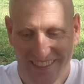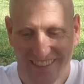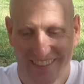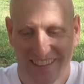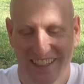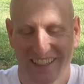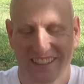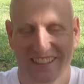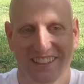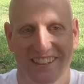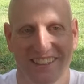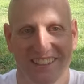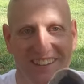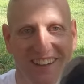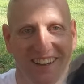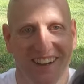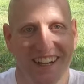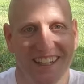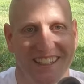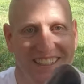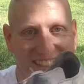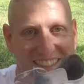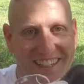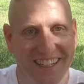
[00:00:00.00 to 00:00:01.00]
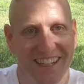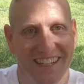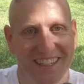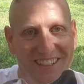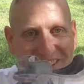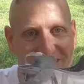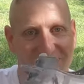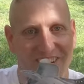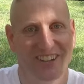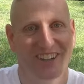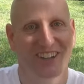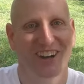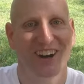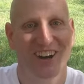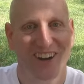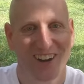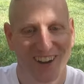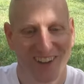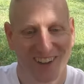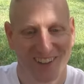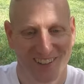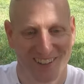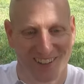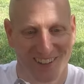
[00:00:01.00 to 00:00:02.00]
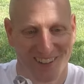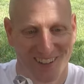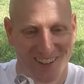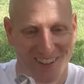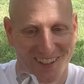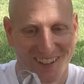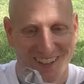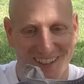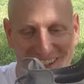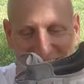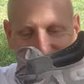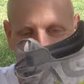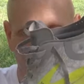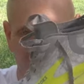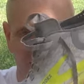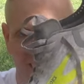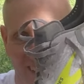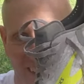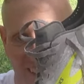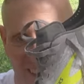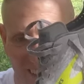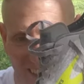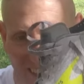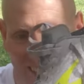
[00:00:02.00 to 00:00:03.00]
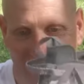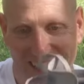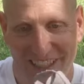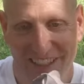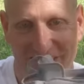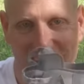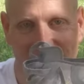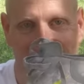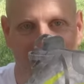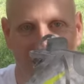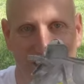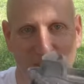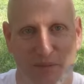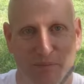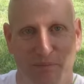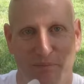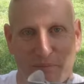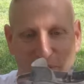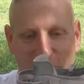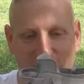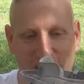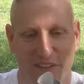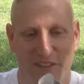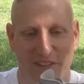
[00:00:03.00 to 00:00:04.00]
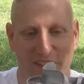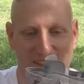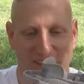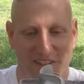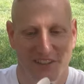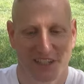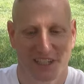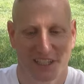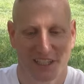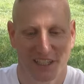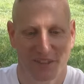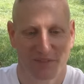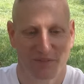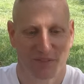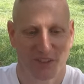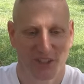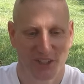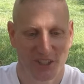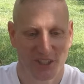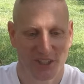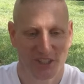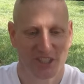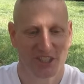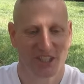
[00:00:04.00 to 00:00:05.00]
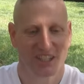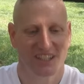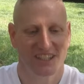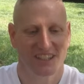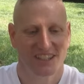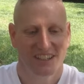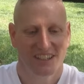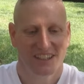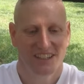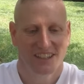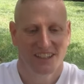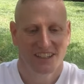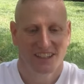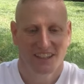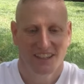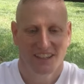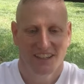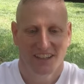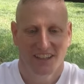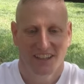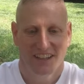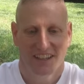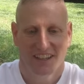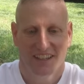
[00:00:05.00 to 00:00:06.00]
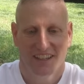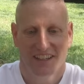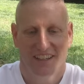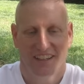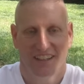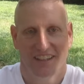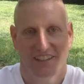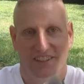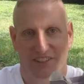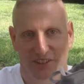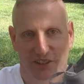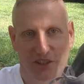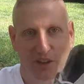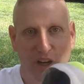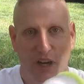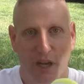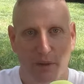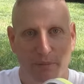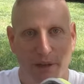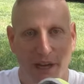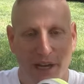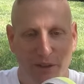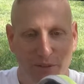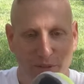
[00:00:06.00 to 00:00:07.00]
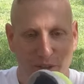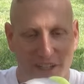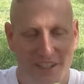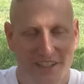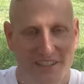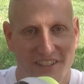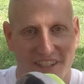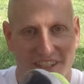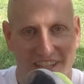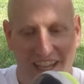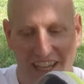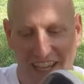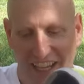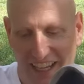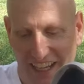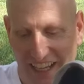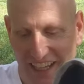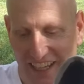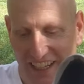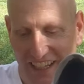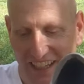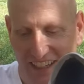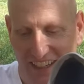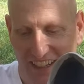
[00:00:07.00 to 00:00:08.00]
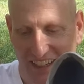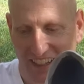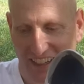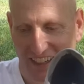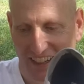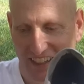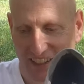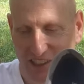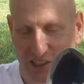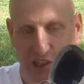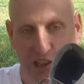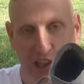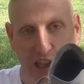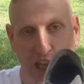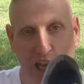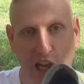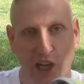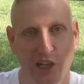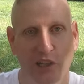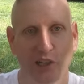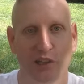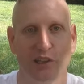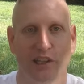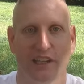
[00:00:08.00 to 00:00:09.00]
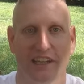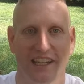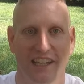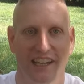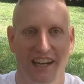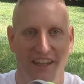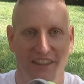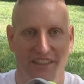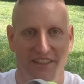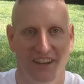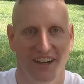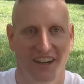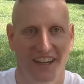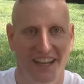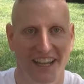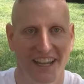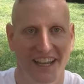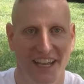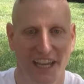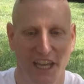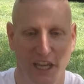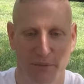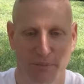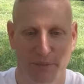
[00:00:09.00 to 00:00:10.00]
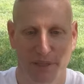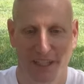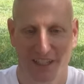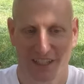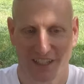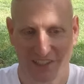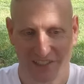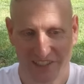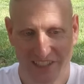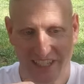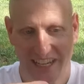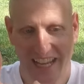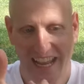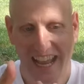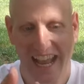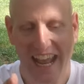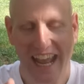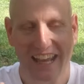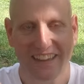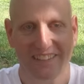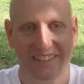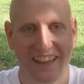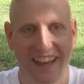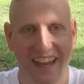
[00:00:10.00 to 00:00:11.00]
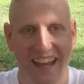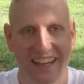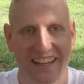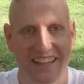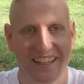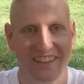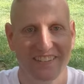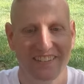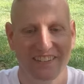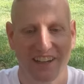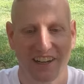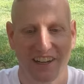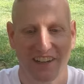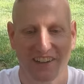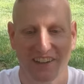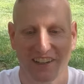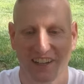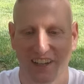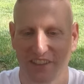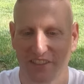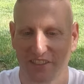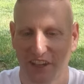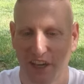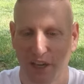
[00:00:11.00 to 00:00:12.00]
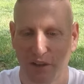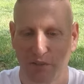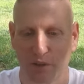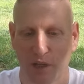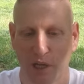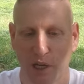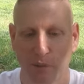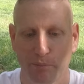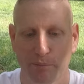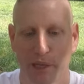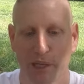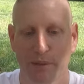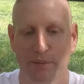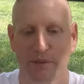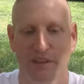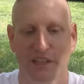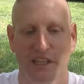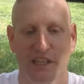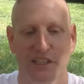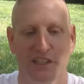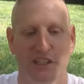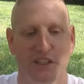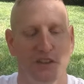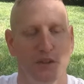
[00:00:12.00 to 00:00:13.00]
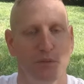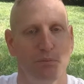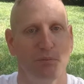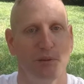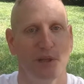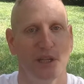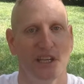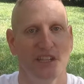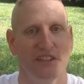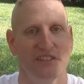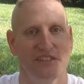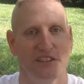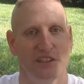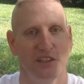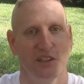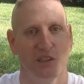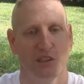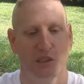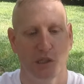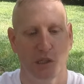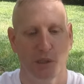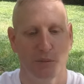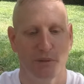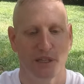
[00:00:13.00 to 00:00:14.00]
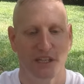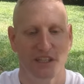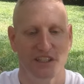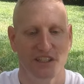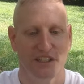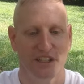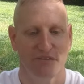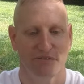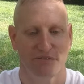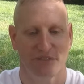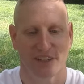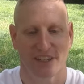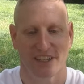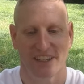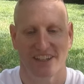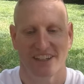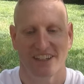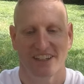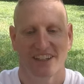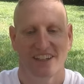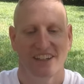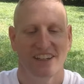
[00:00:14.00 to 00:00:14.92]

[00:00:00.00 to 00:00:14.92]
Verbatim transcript: They did not change the collar in the, in the second version. So on my run today, luckily I thought ahead because it had that in there and I thought, well, maybe they did the placing a little bit different